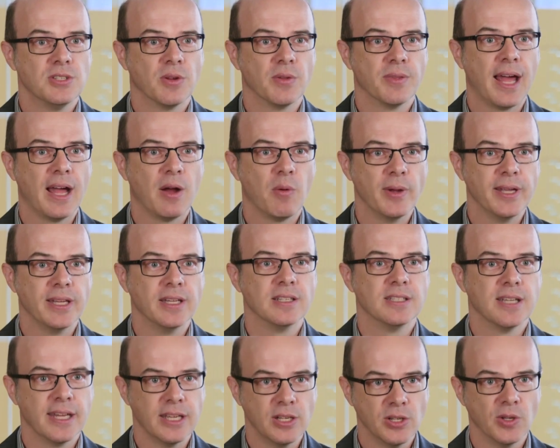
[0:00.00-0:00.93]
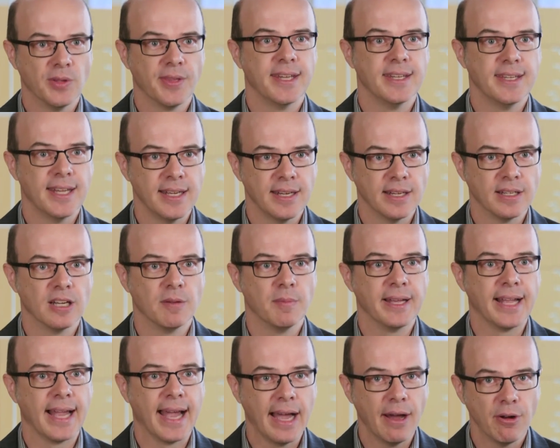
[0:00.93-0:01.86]
So now we can take all that data
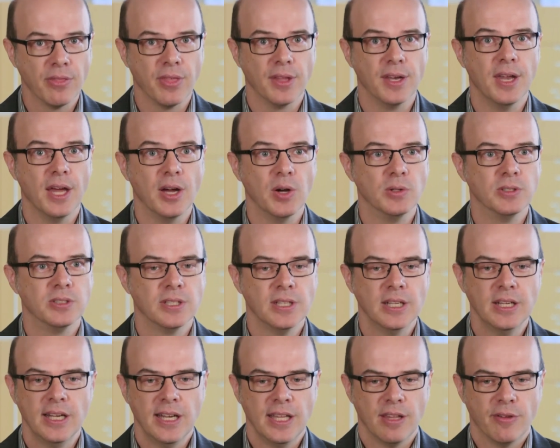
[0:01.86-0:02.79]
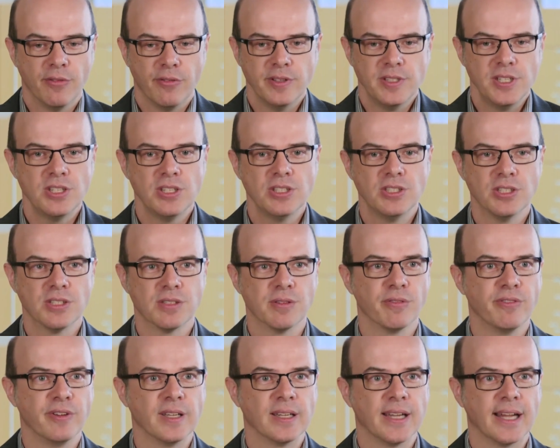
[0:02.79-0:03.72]
coming out of the note. The physician
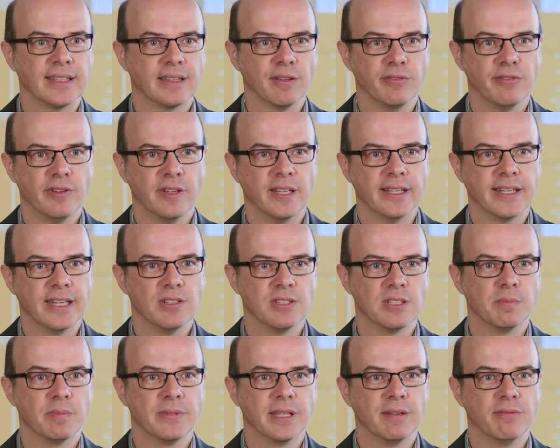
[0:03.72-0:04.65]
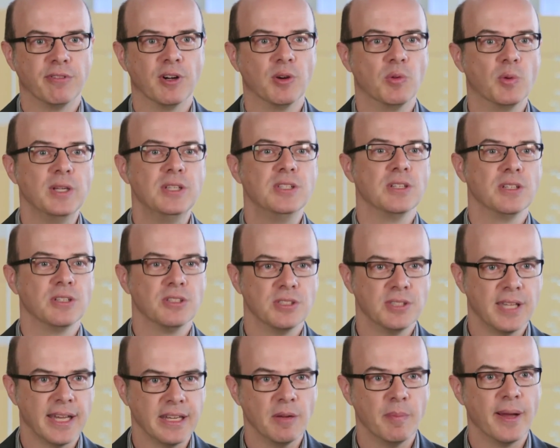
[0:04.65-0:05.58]
doesn't feel like they're filling in something for a
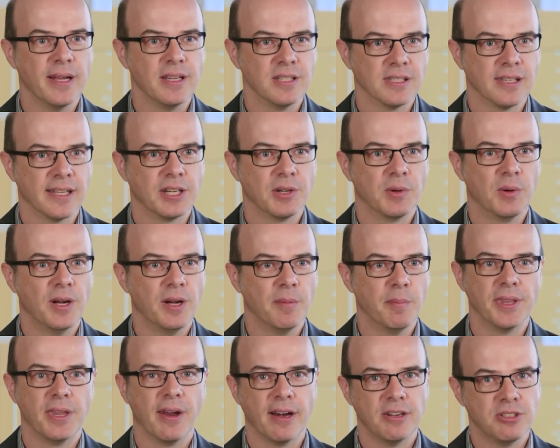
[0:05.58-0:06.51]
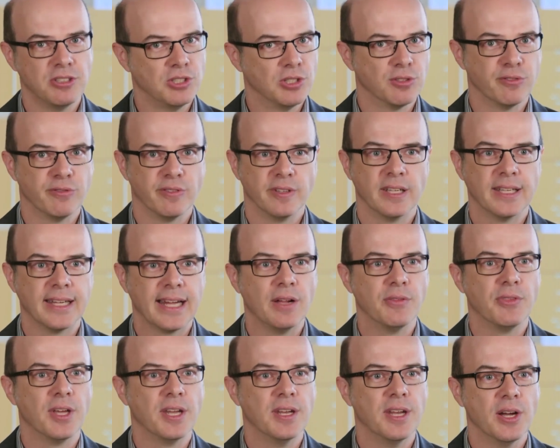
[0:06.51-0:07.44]
research database later on, but they're actually just filling
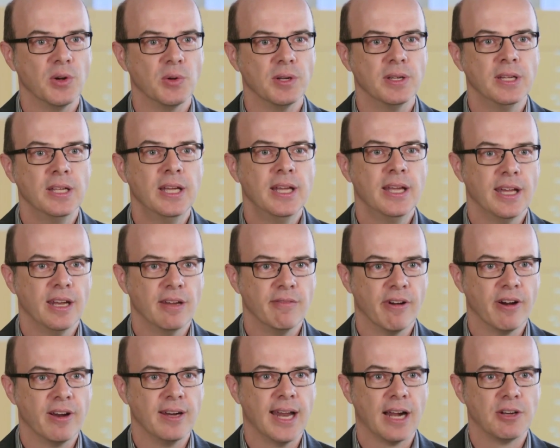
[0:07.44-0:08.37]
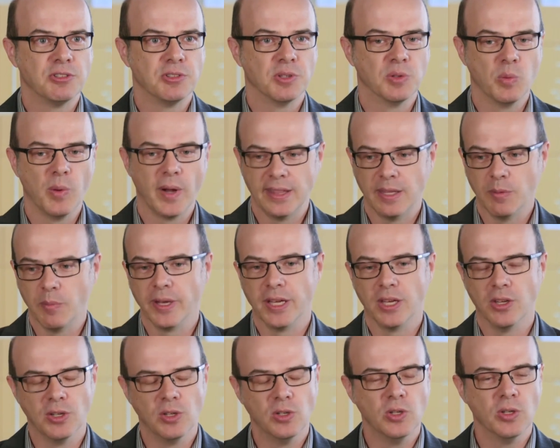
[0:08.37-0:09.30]
out their note in a very natural way, and then we
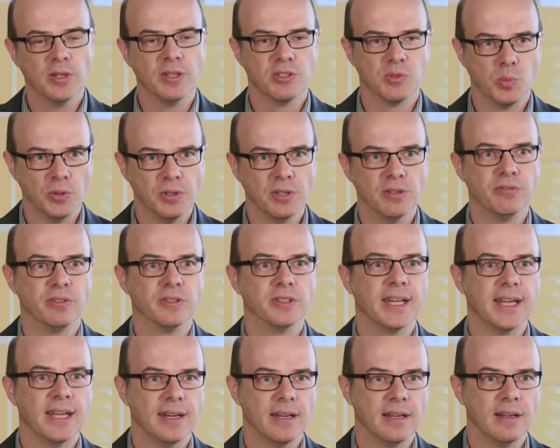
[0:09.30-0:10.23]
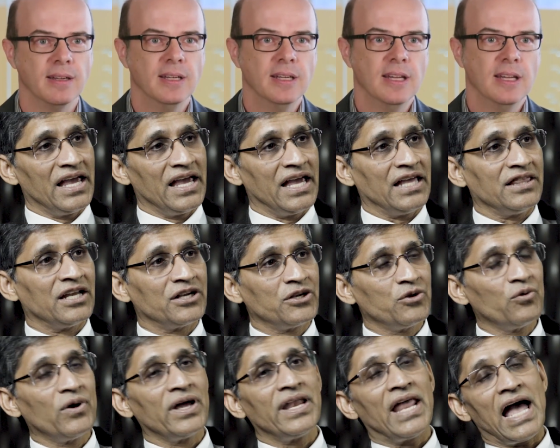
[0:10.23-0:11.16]
get all this wonderful data. In the
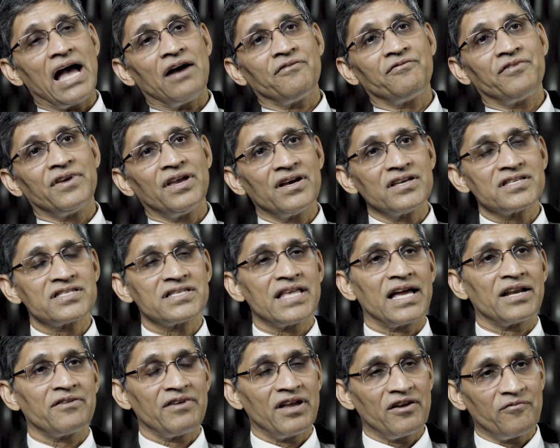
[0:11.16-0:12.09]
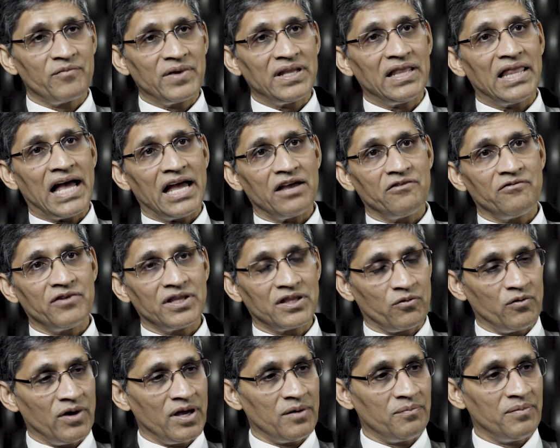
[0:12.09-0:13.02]
2.5 years that we have been live
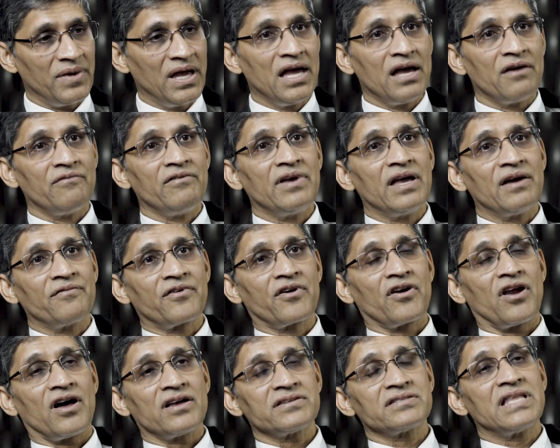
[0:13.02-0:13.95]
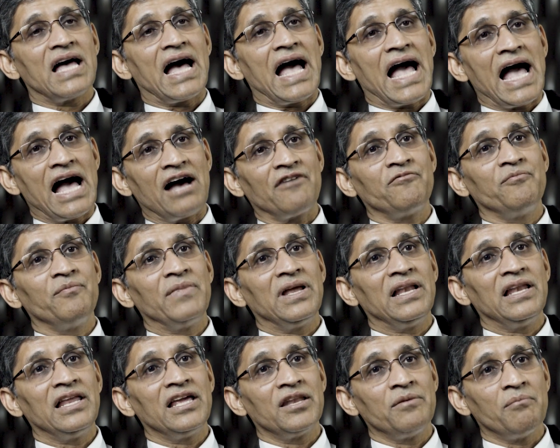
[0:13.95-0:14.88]
with Quippe, we have crossed the
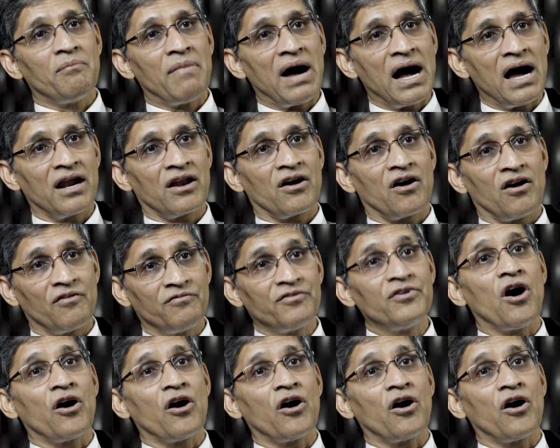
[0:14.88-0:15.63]
500,000 mark of